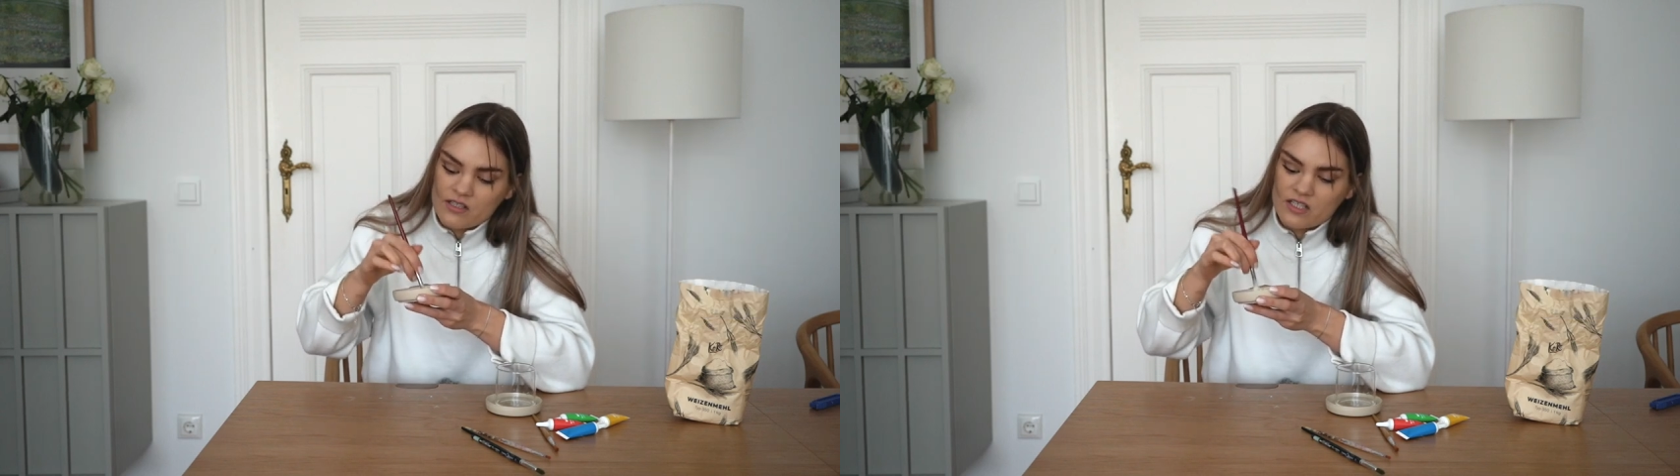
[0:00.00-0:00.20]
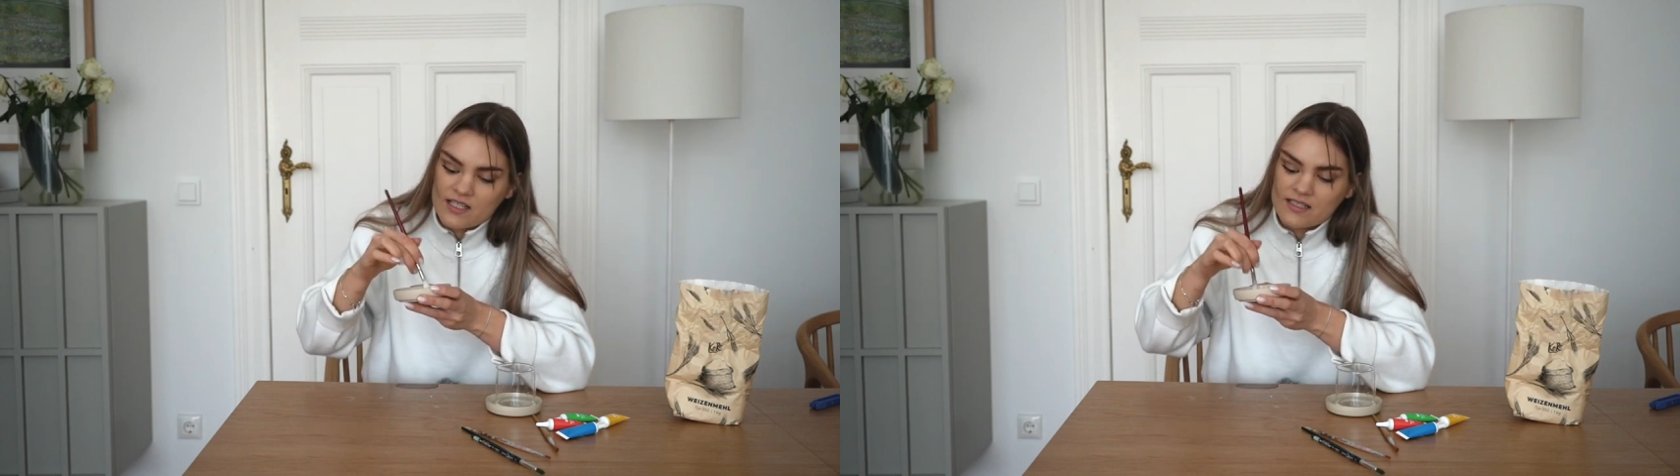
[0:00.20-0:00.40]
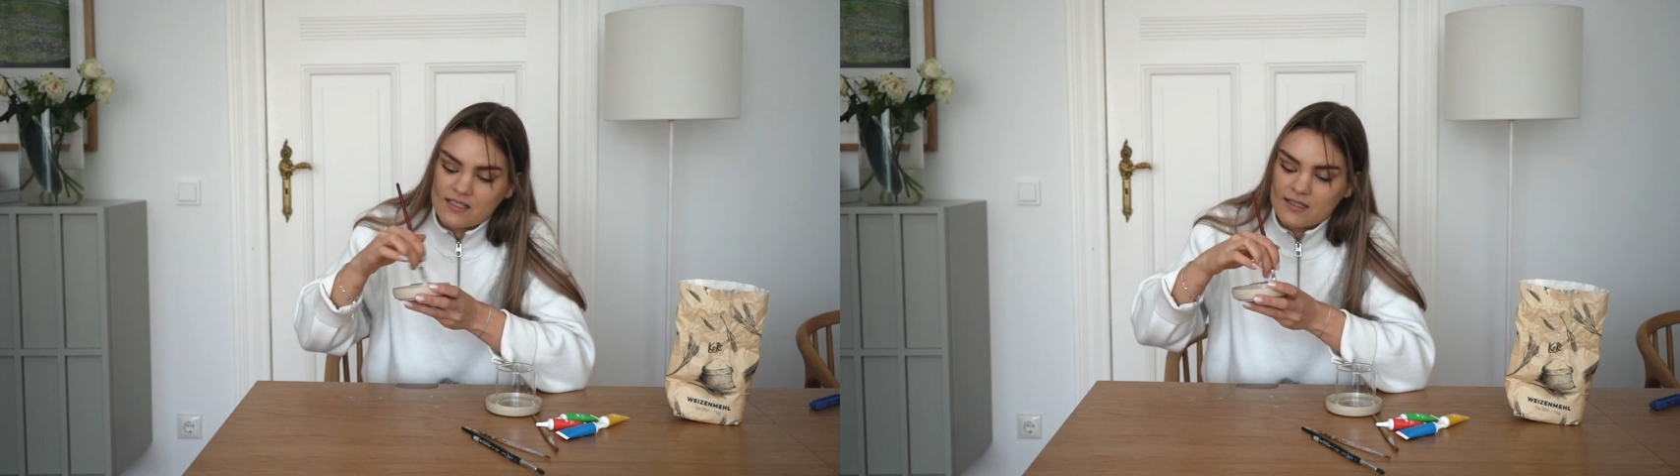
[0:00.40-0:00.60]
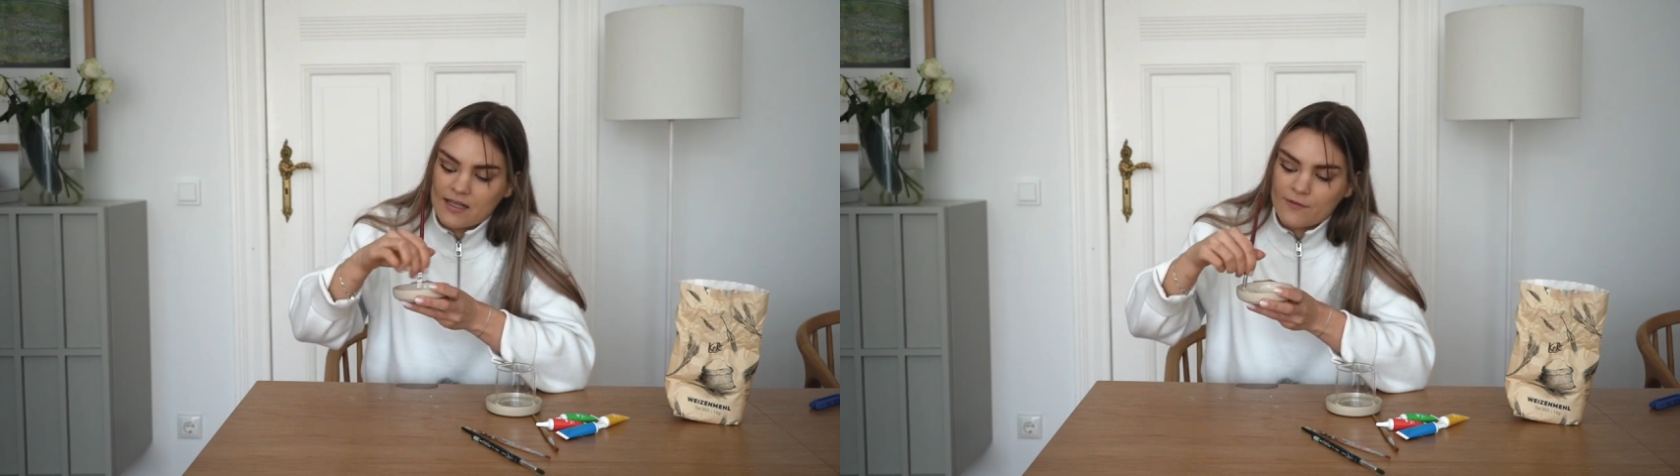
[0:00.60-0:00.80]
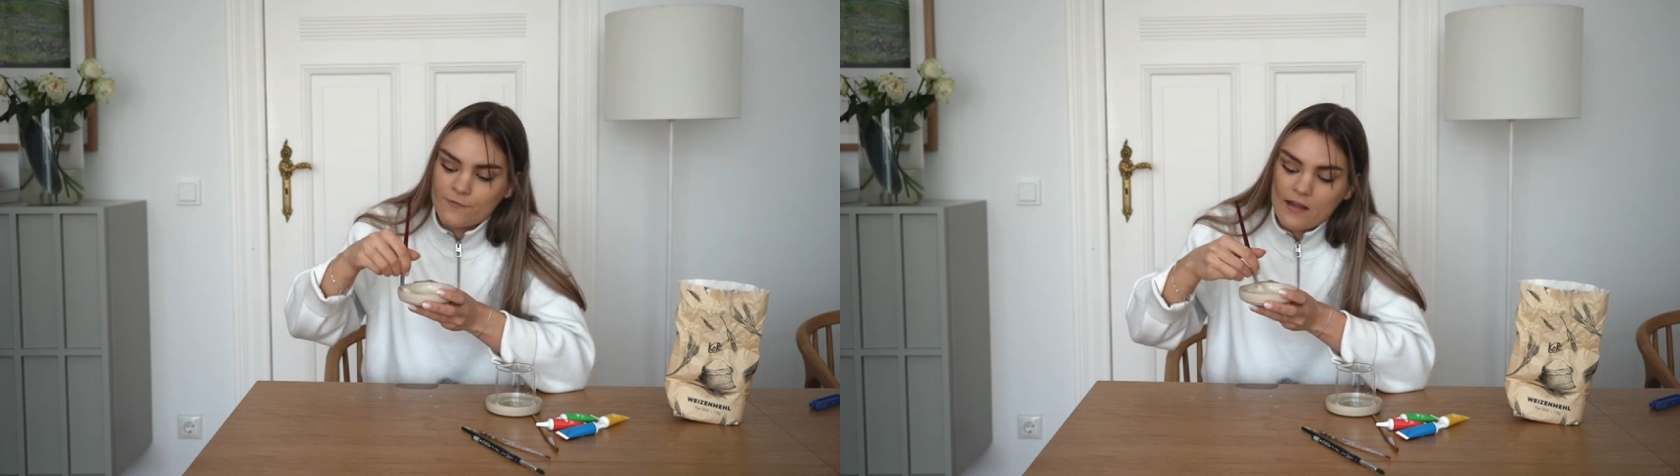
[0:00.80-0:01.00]
suggested
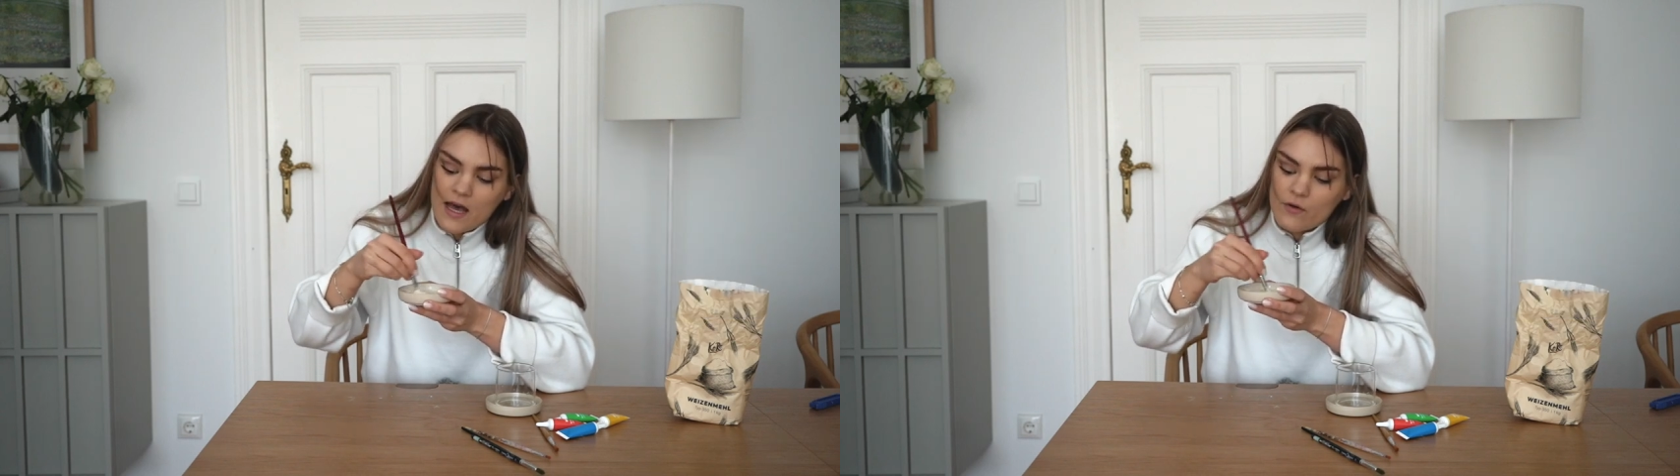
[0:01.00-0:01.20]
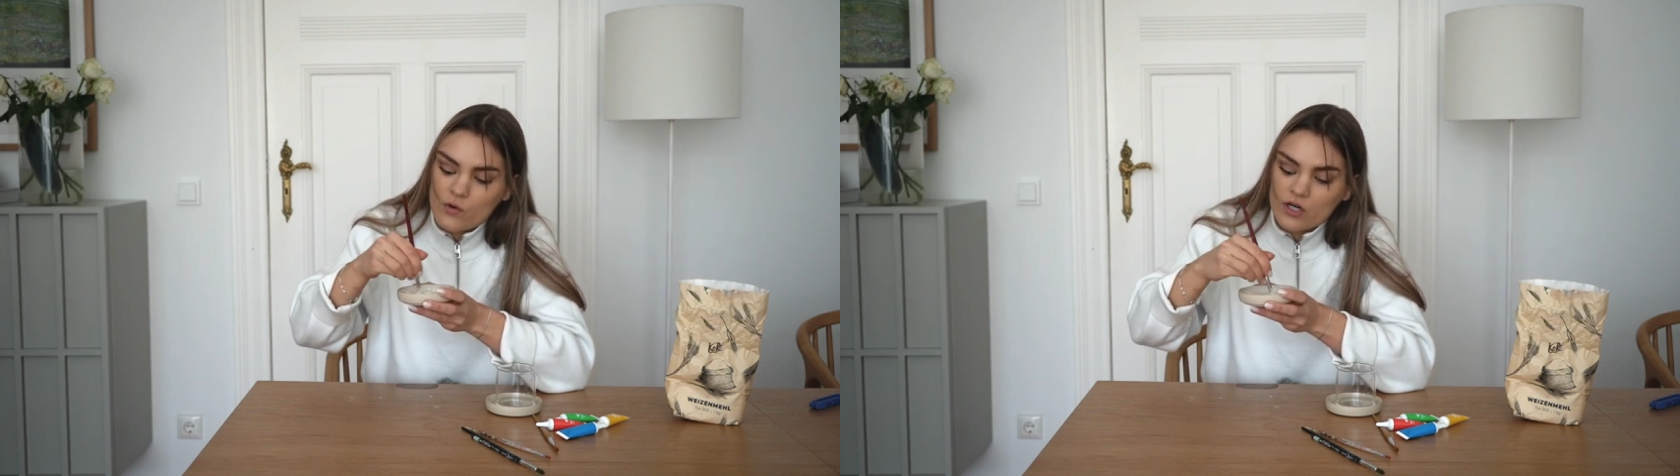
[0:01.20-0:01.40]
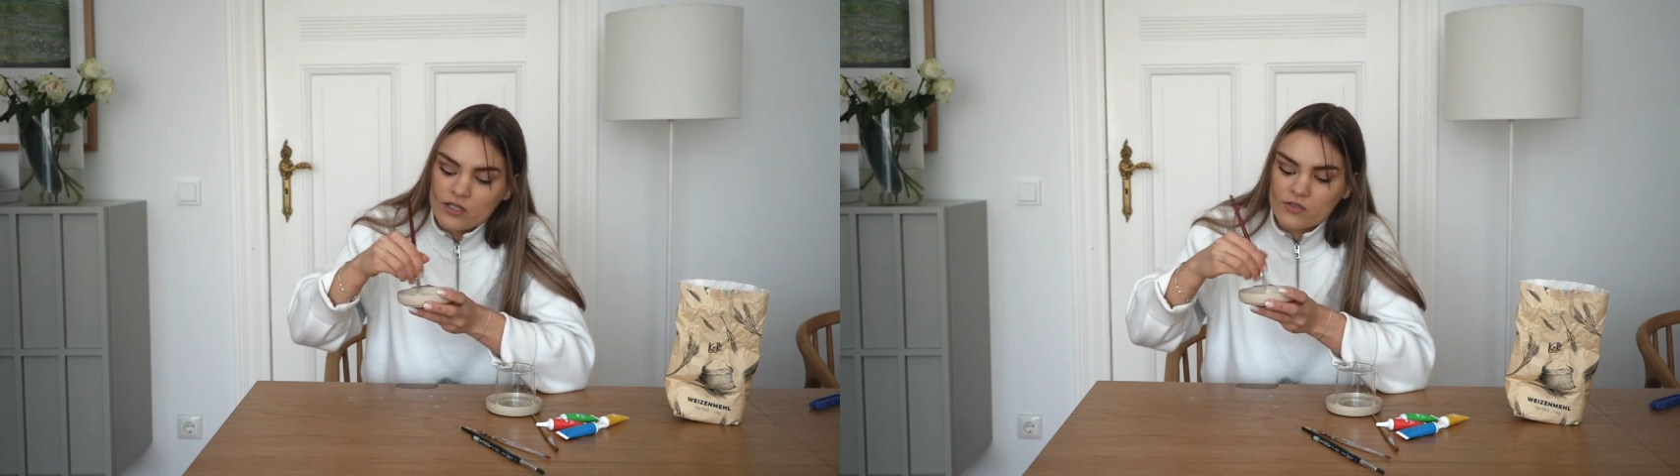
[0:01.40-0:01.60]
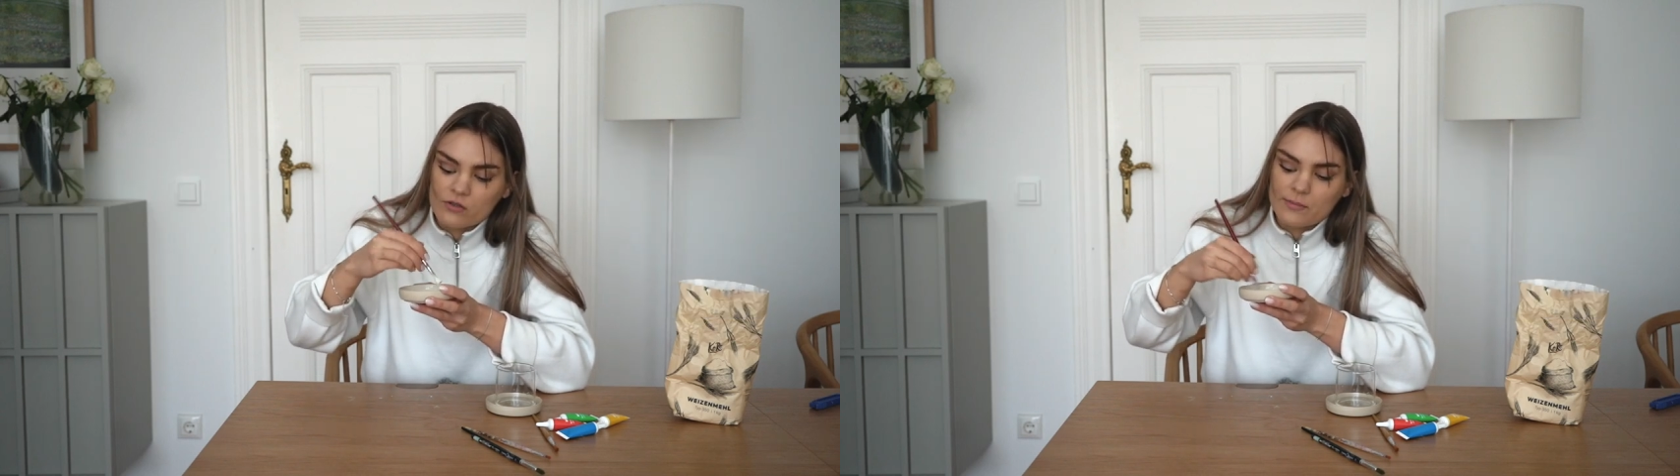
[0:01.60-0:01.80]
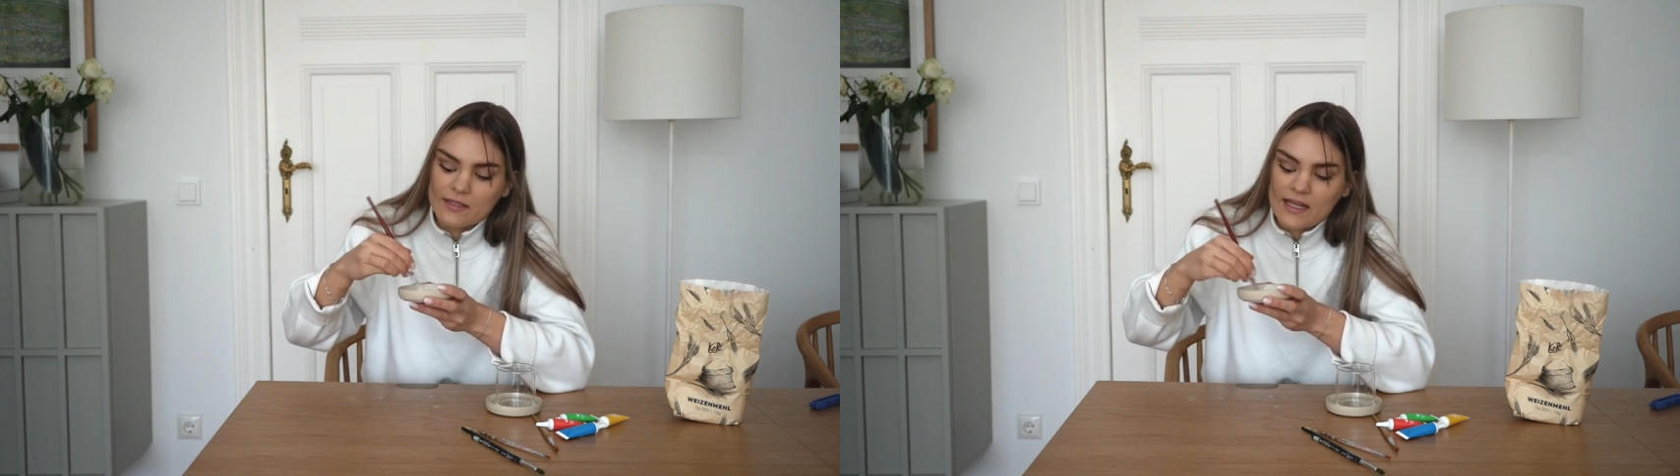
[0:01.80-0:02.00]
like flowers
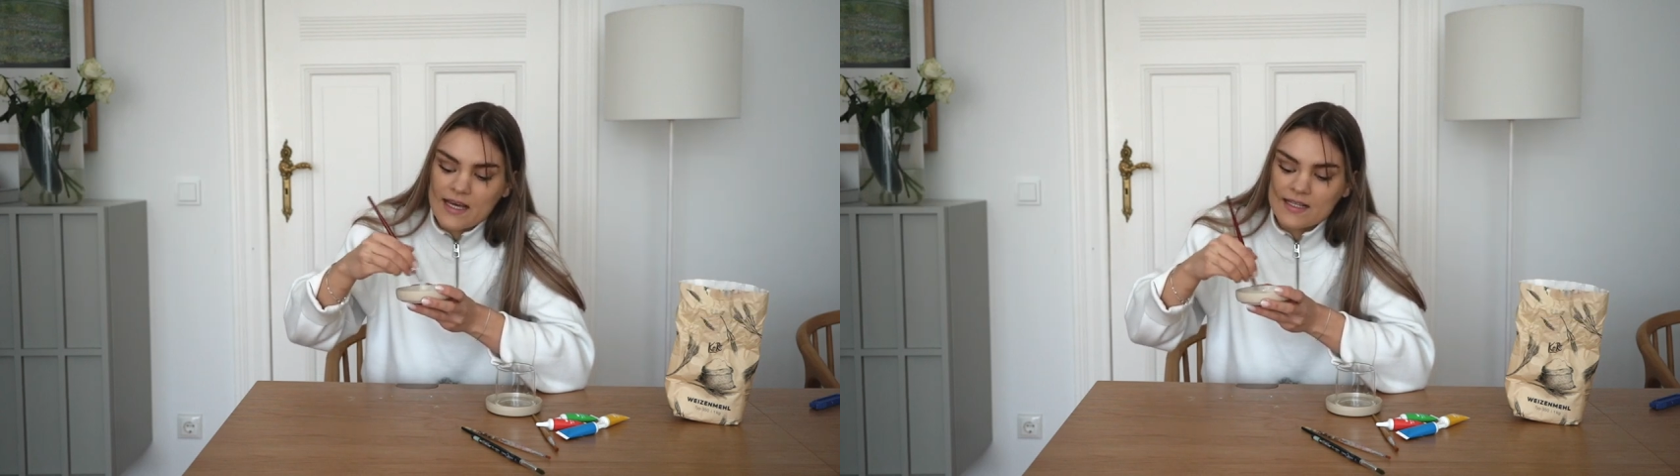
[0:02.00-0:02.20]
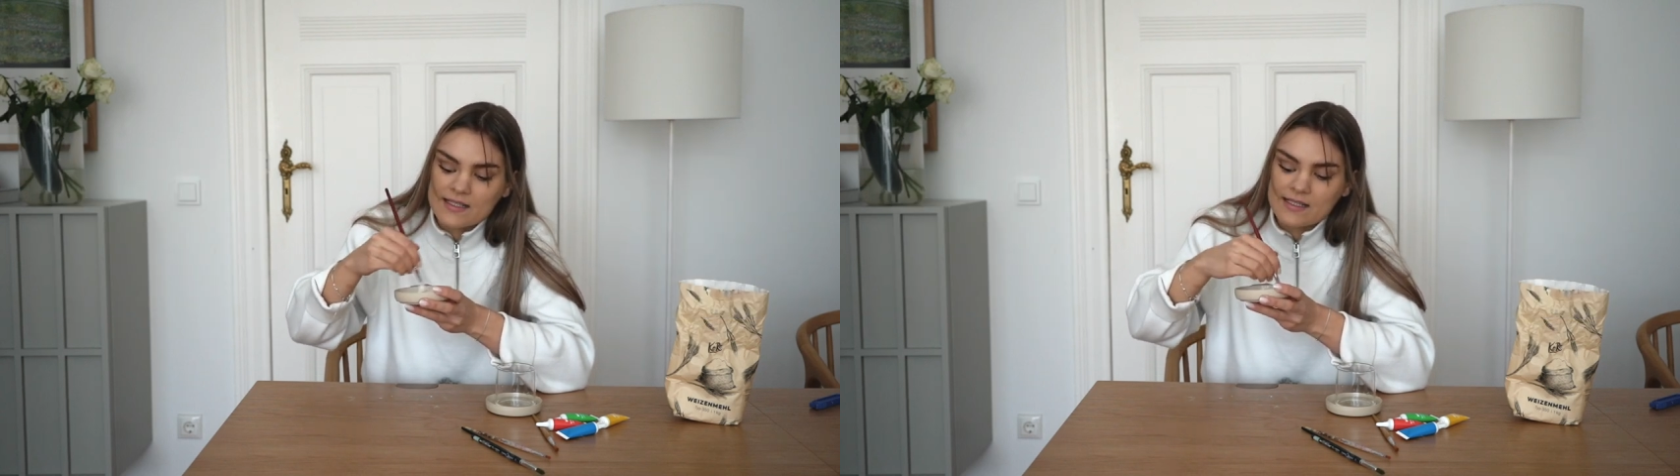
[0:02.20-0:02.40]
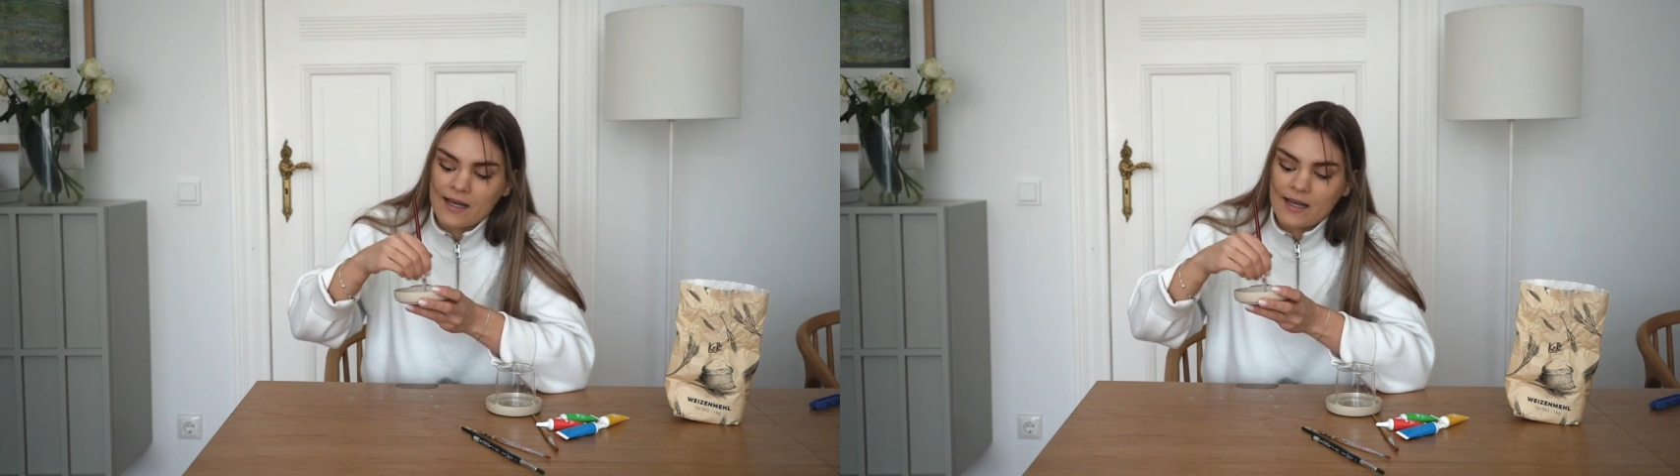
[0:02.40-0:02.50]
or plants,